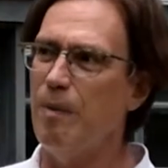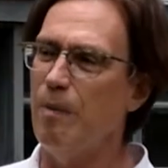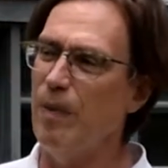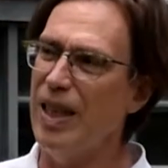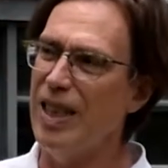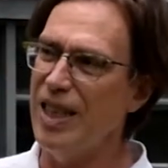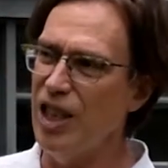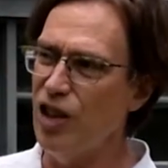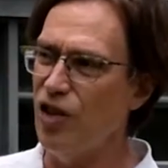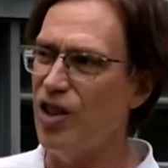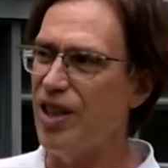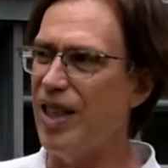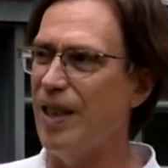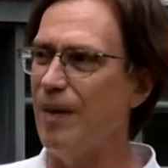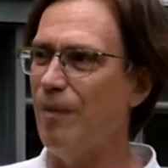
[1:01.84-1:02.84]
But it's
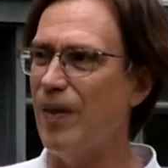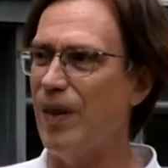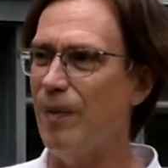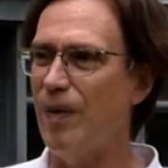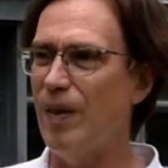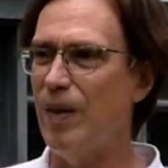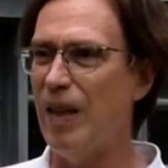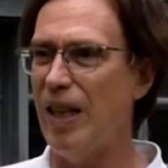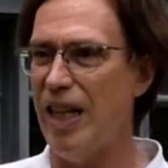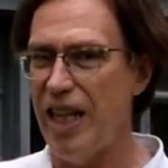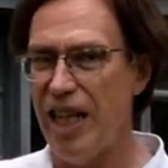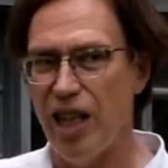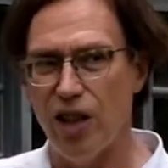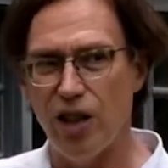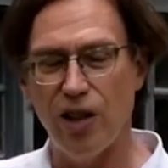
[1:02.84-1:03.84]
interesting
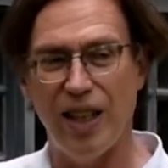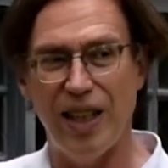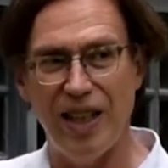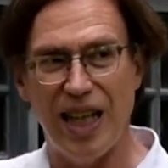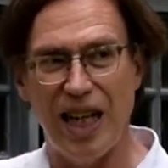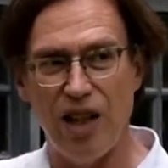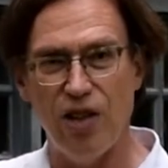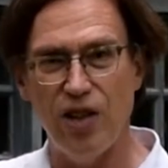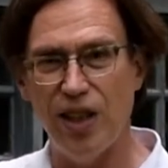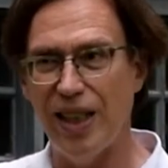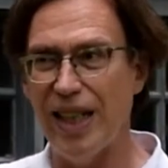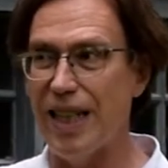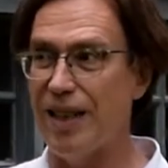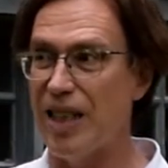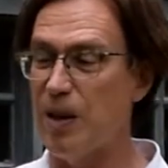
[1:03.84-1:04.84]
here in
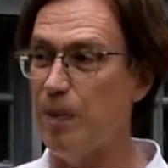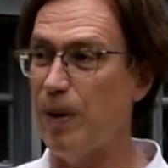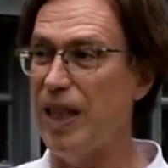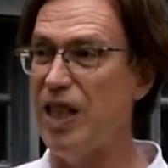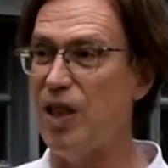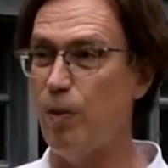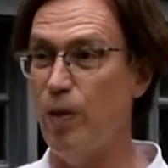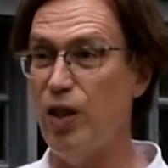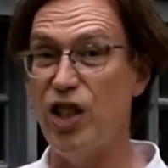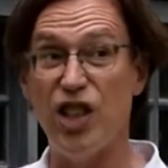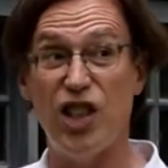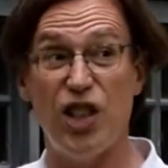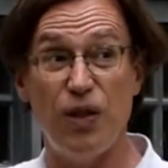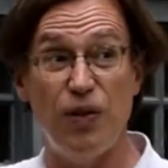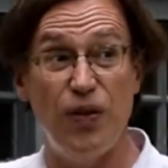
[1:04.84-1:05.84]
Niagara-on-the-Lake, this place which is
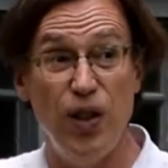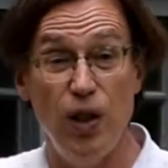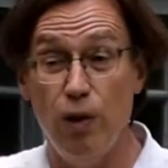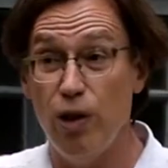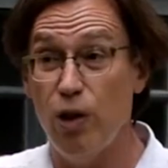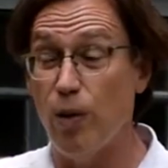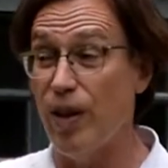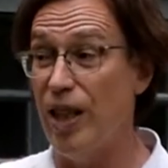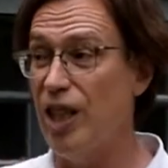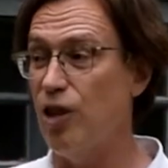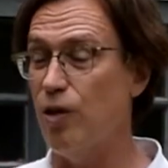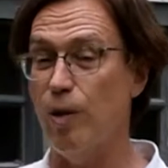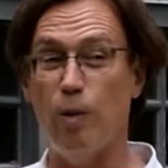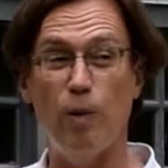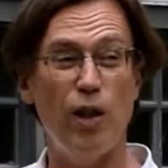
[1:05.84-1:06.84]
suffused with
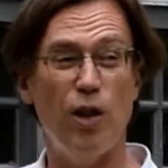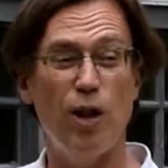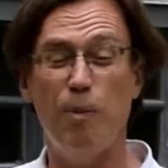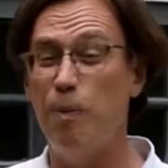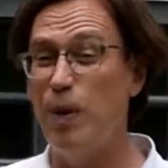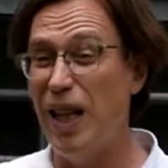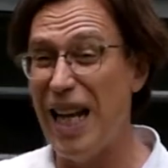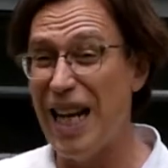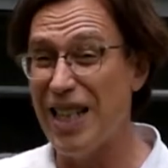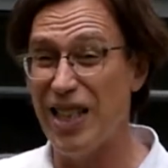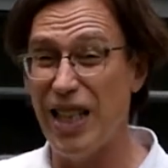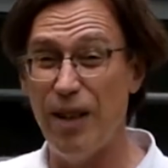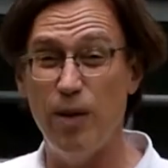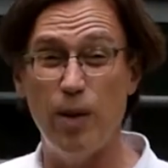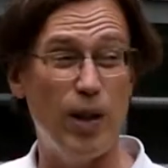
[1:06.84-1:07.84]
history, where there are
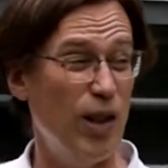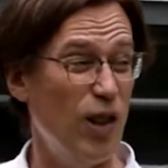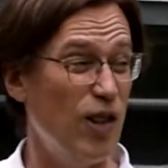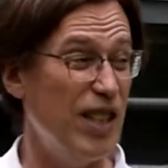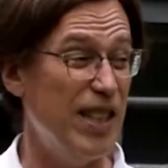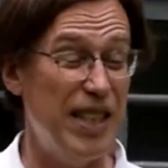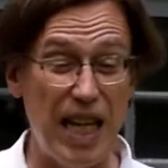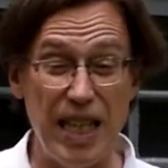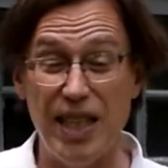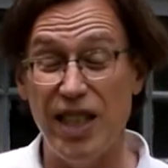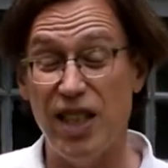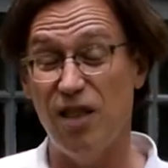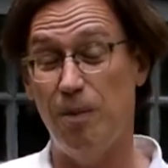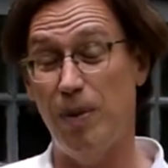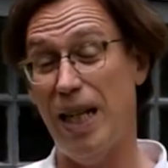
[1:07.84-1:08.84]
plaques everywhere. There are
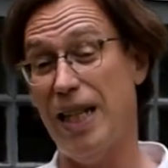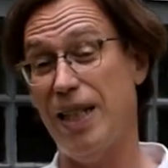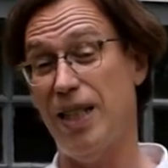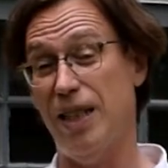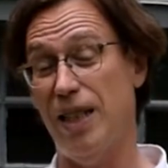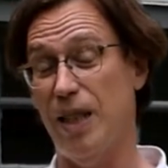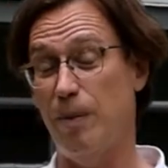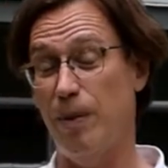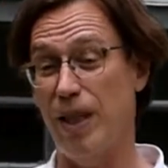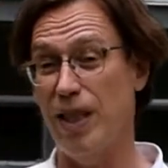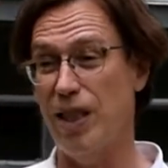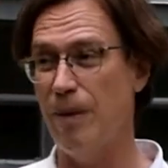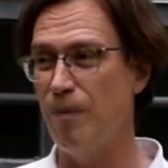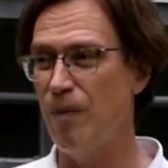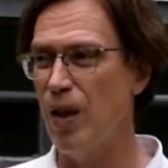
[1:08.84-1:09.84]
dozens of plaques in this
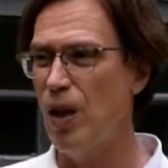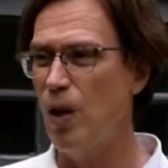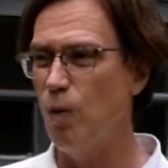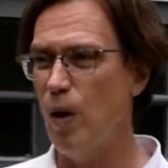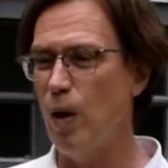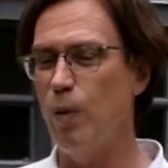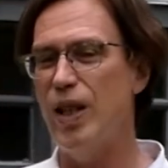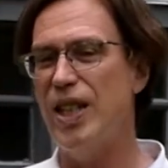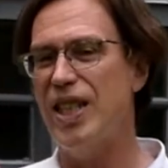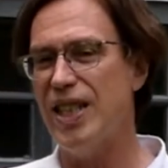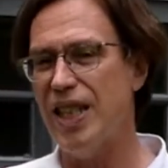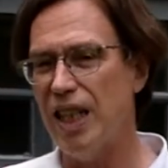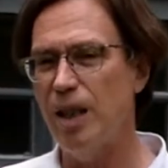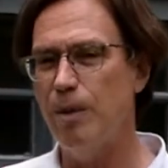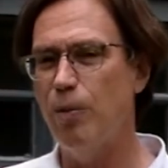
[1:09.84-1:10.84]
place, where we
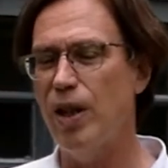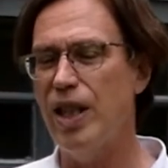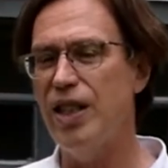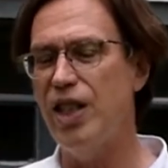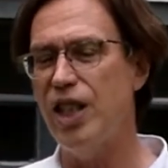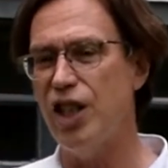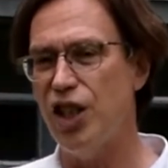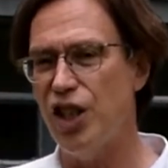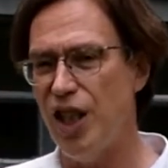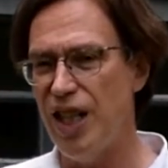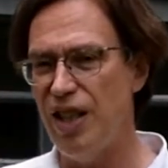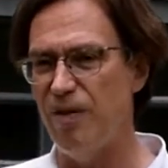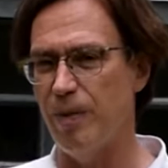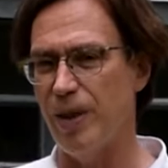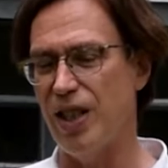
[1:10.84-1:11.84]
celebrate the
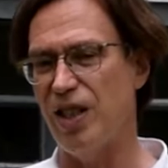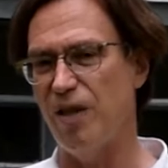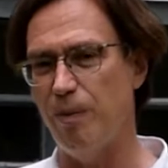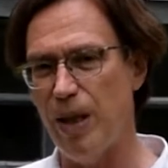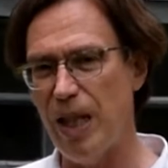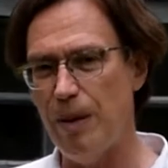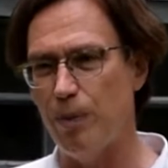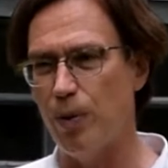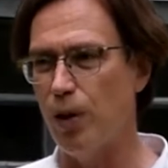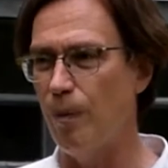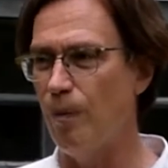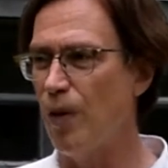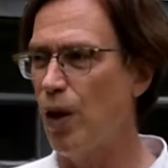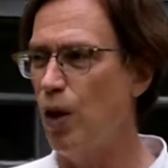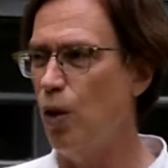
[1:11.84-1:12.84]
achievements of people
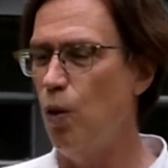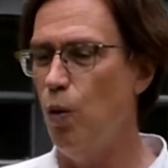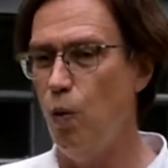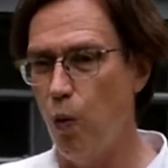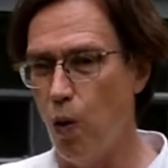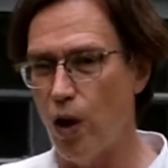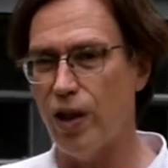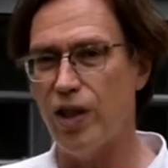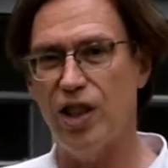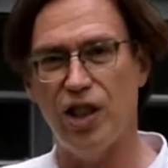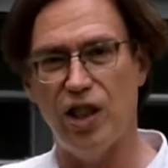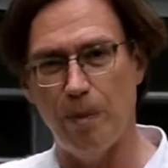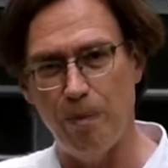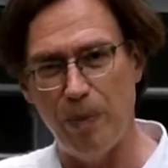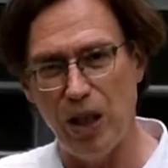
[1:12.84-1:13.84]
who worked
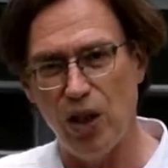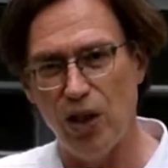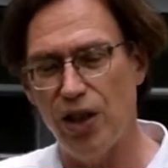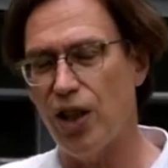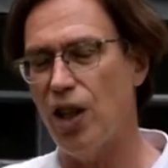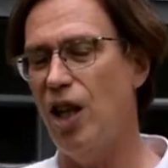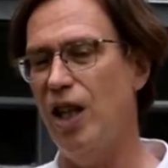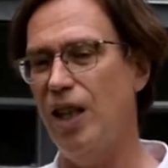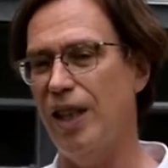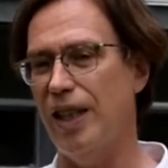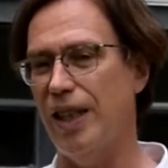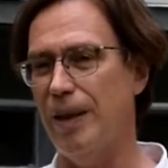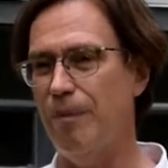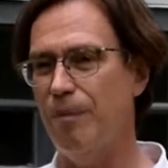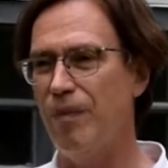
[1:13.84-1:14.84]
to build the
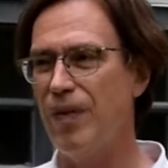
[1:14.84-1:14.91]
colony,